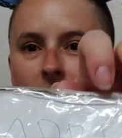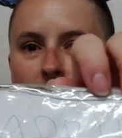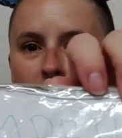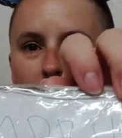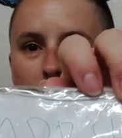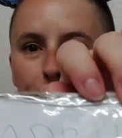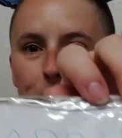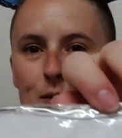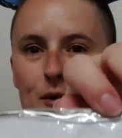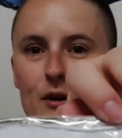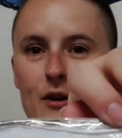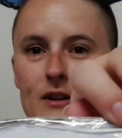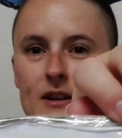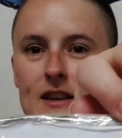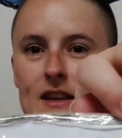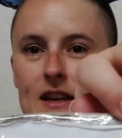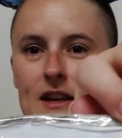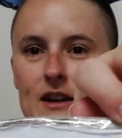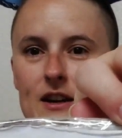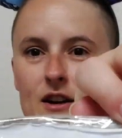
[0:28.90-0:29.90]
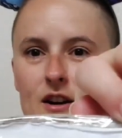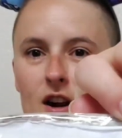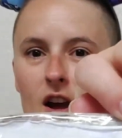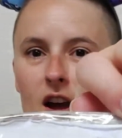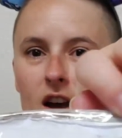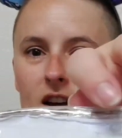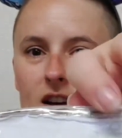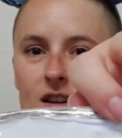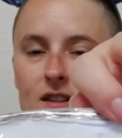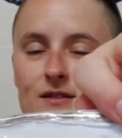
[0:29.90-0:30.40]
April year
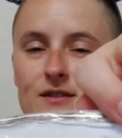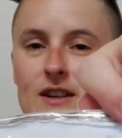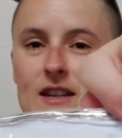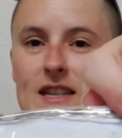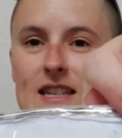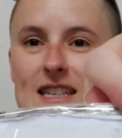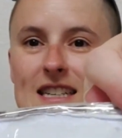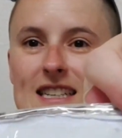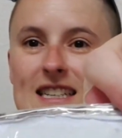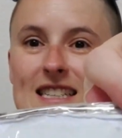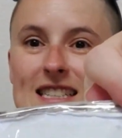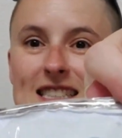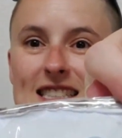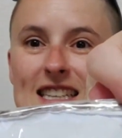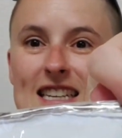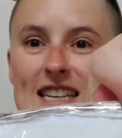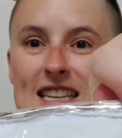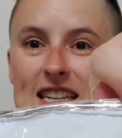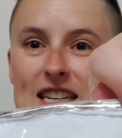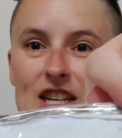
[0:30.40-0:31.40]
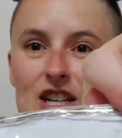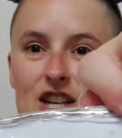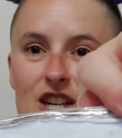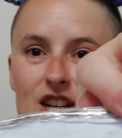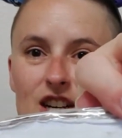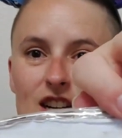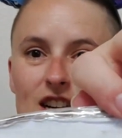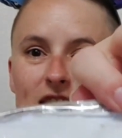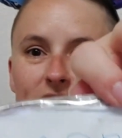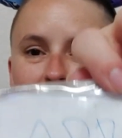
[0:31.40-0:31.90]
of the
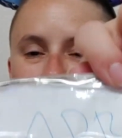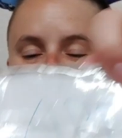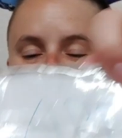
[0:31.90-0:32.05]
ear.